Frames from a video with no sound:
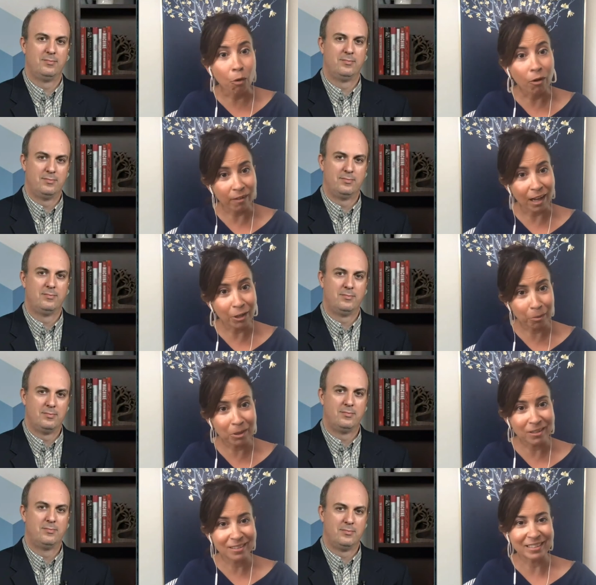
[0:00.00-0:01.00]
Speaker 1: more
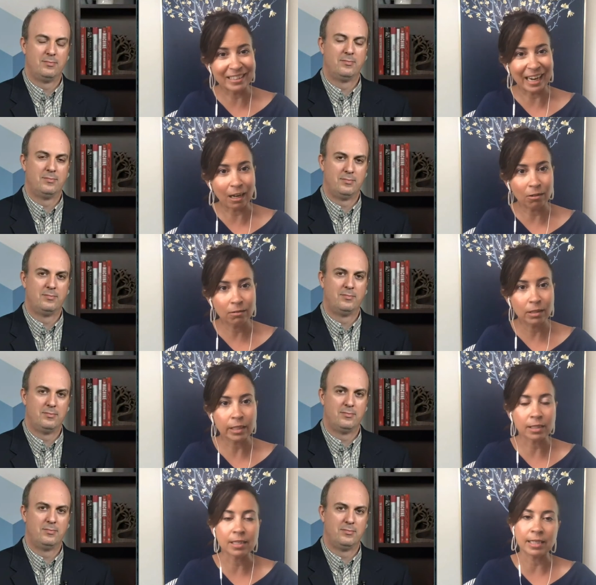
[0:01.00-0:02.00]
valuable now
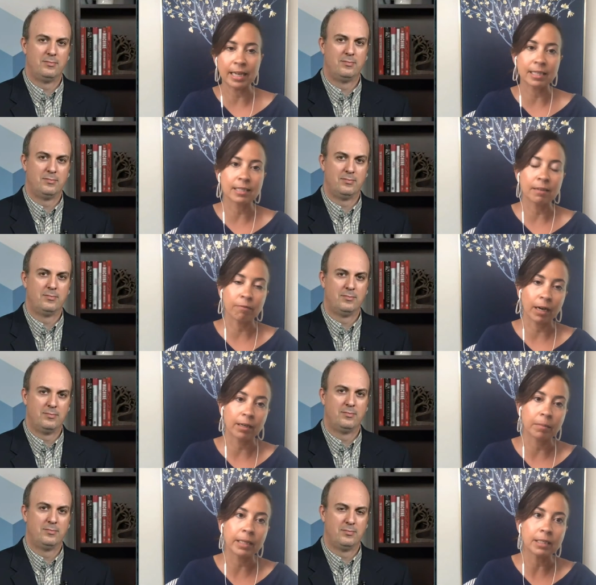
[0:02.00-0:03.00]
in today's
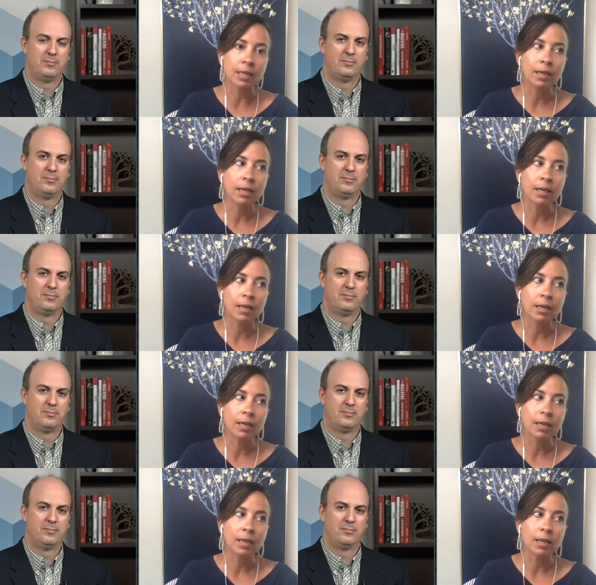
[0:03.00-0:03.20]
environment.